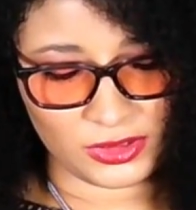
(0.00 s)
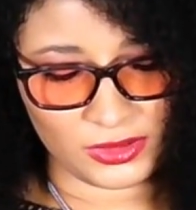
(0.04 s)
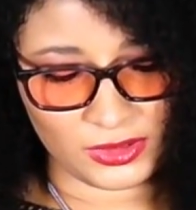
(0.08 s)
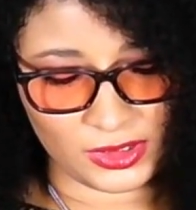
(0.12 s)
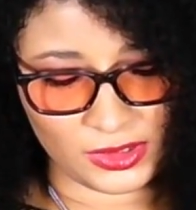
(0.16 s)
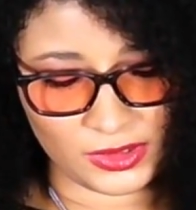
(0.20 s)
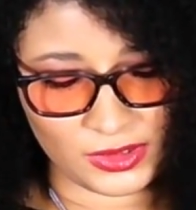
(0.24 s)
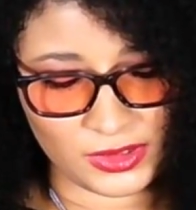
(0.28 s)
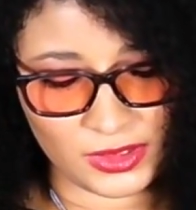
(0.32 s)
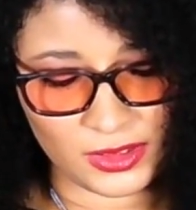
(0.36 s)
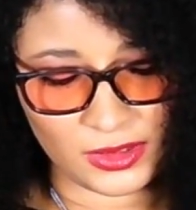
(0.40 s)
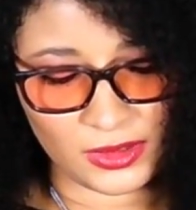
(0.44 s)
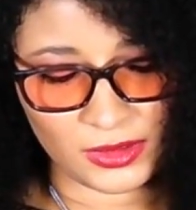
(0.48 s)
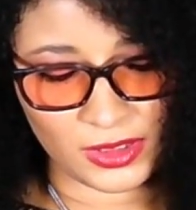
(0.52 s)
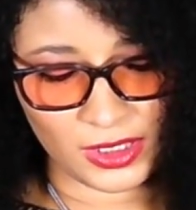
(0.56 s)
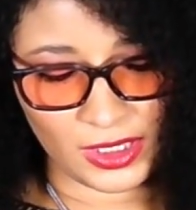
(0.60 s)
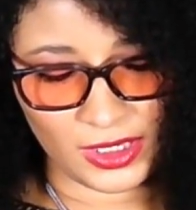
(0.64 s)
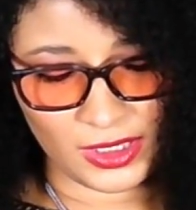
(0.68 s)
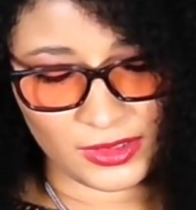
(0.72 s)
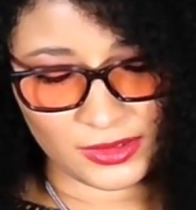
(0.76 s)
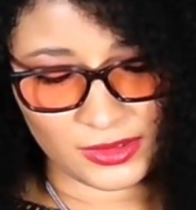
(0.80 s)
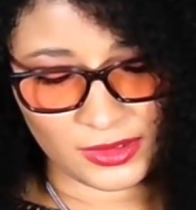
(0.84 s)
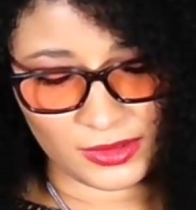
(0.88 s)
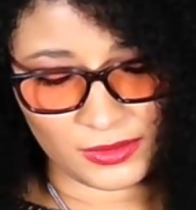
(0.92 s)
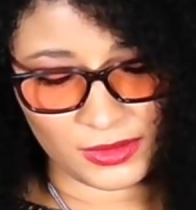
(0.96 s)
There's still a
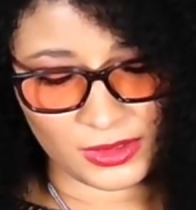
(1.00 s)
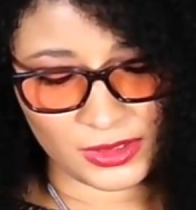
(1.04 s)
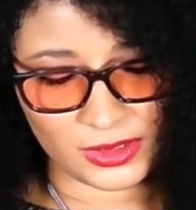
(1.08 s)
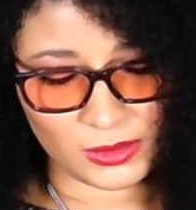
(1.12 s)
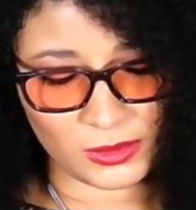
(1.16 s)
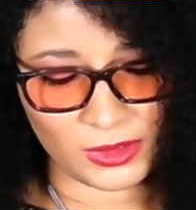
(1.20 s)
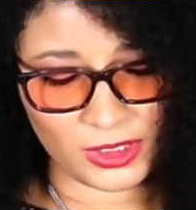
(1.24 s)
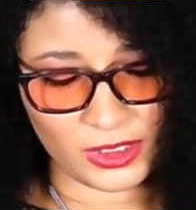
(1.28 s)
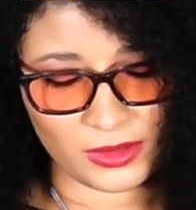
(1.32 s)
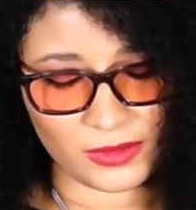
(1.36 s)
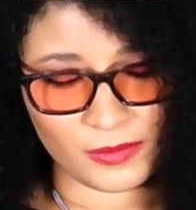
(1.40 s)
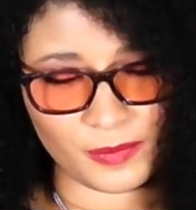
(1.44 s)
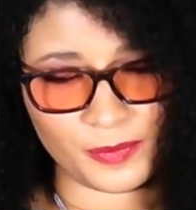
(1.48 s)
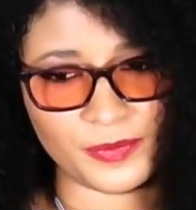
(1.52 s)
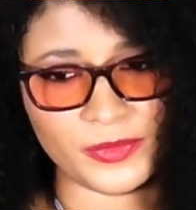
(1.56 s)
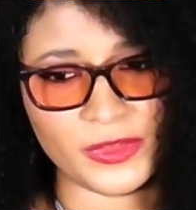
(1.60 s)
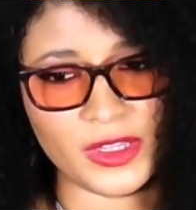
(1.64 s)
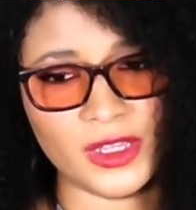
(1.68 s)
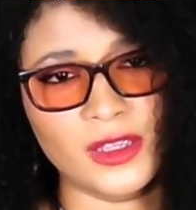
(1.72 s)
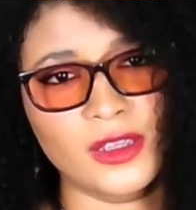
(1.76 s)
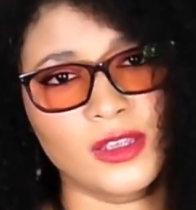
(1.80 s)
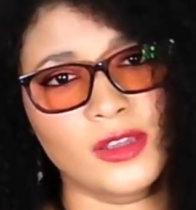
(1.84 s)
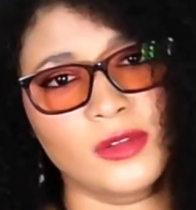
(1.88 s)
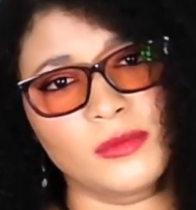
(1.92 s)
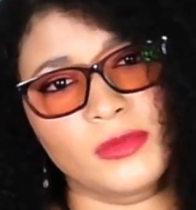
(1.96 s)
hint of the smell,
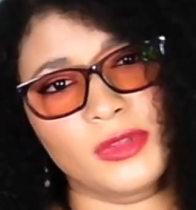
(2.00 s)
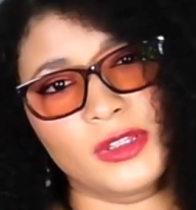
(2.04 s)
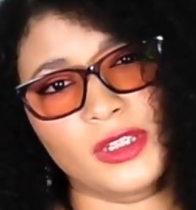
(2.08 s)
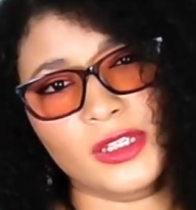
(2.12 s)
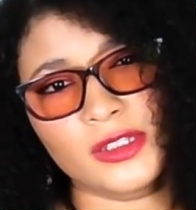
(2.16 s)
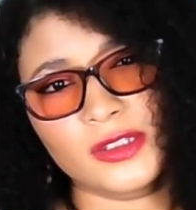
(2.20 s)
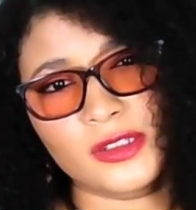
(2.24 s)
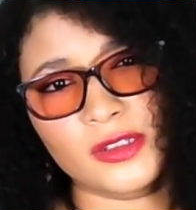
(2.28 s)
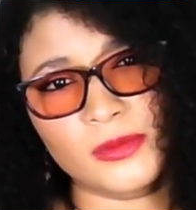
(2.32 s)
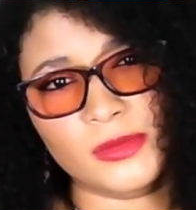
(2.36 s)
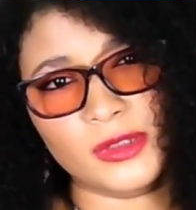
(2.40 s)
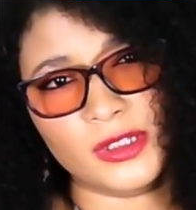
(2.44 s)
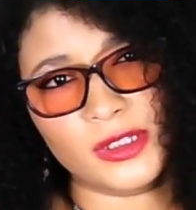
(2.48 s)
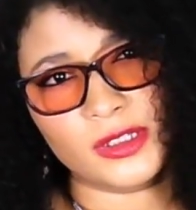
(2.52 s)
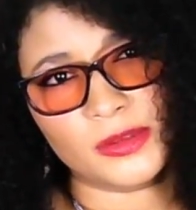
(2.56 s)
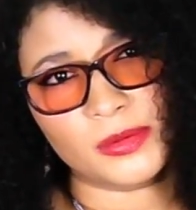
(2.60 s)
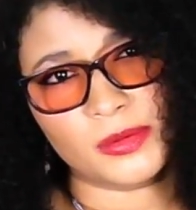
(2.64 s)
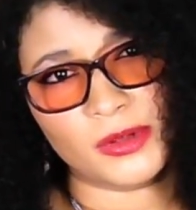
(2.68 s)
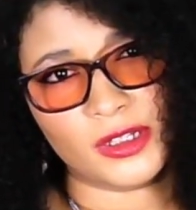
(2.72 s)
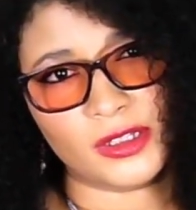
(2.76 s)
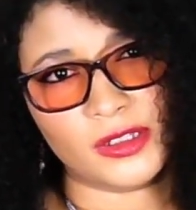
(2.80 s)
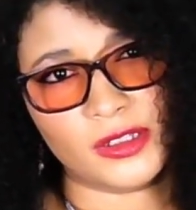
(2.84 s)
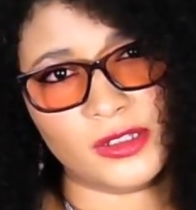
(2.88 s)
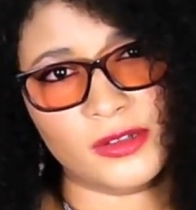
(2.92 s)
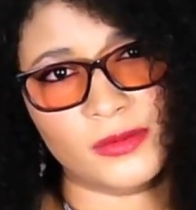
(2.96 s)
but that's to be
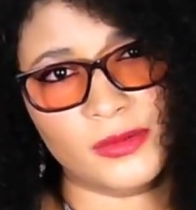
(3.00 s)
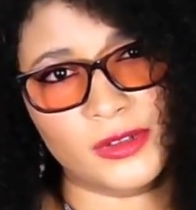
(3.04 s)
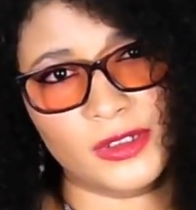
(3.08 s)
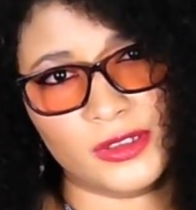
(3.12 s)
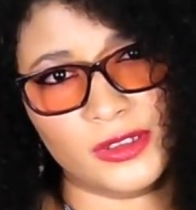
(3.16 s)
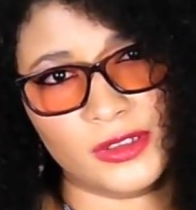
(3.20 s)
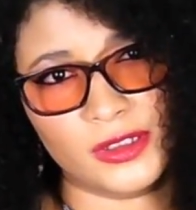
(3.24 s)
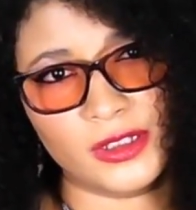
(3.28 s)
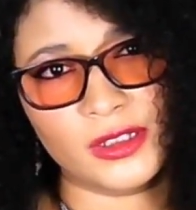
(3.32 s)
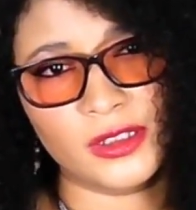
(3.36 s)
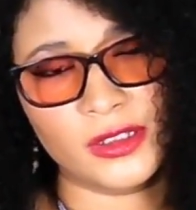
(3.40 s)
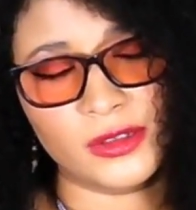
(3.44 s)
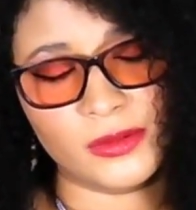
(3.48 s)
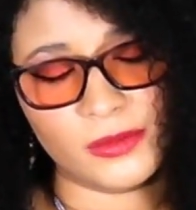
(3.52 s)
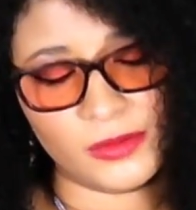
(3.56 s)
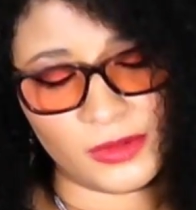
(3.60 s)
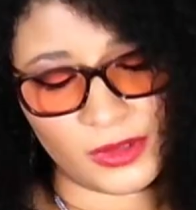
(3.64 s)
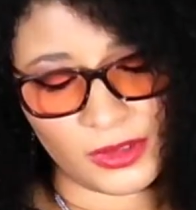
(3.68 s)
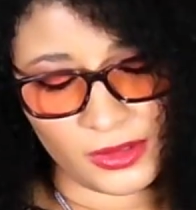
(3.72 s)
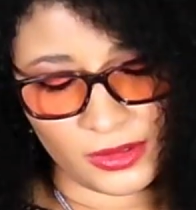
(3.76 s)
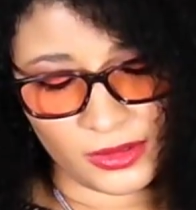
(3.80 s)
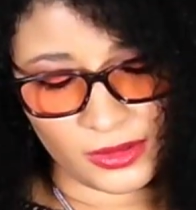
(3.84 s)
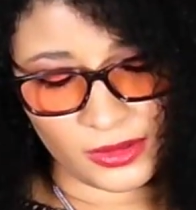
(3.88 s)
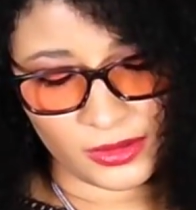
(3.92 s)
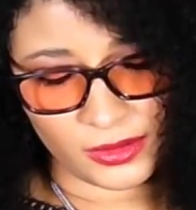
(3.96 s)
expected when dealing
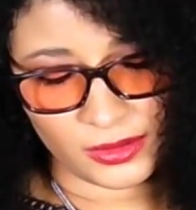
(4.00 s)
with